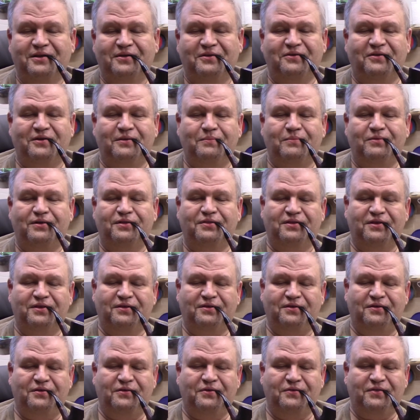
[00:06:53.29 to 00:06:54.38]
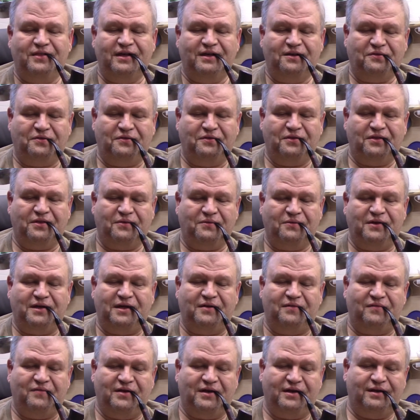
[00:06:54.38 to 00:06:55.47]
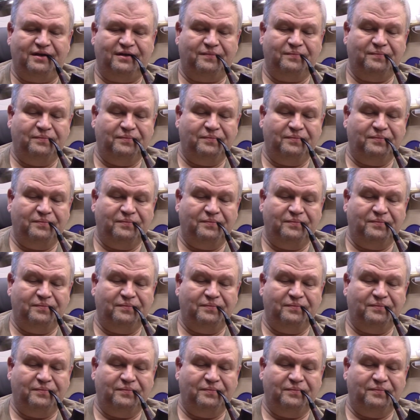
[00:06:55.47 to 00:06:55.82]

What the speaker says: So I bought this in 2003 and read it.